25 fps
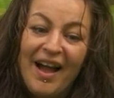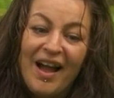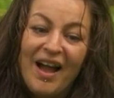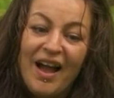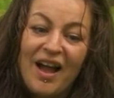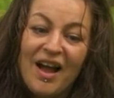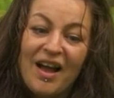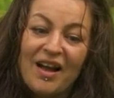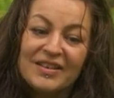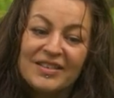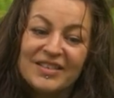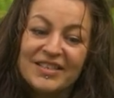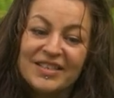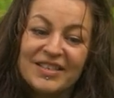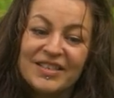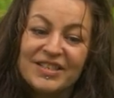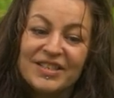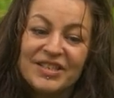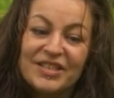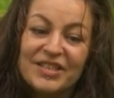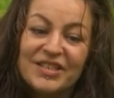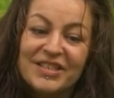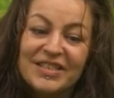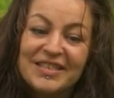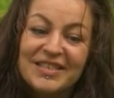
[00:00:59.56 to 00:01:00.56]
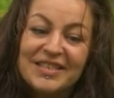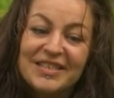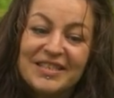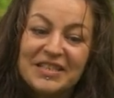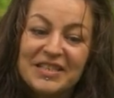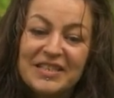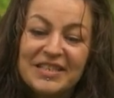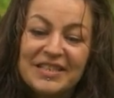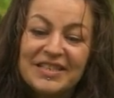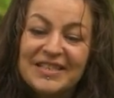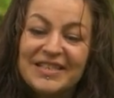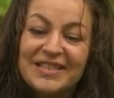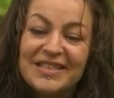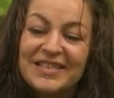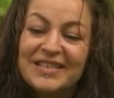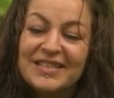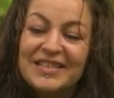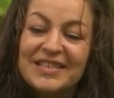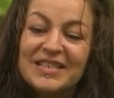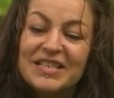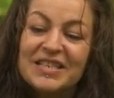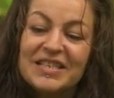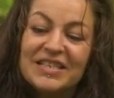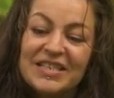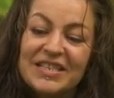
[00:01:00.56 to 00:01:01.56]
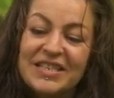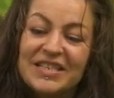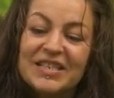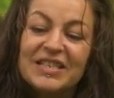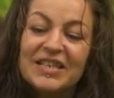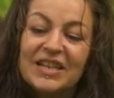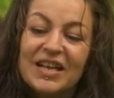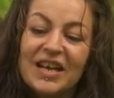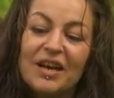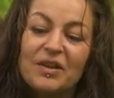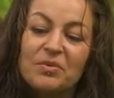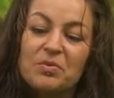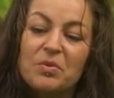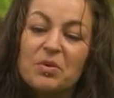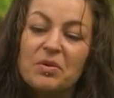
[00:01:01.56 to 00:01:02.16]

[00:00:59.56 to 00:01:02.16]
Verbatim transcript: I would just, I'd